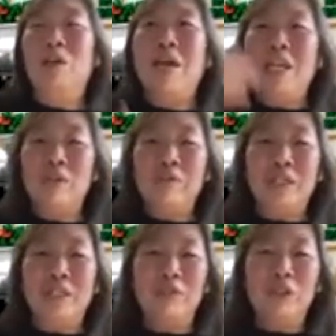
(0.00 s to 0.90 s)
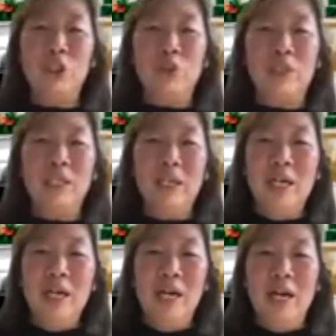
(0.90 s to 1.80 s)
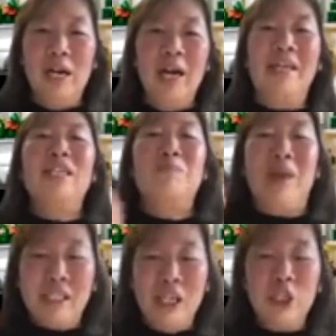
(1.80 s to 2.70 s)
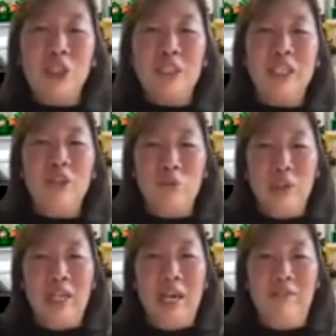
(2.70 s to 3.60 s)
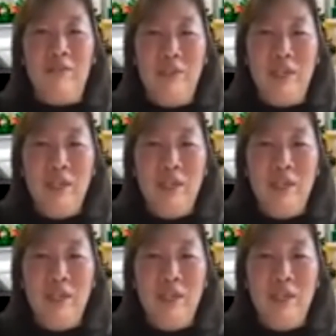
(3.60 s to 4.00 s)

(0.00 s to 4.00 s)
many of these virtues and expectations in real life.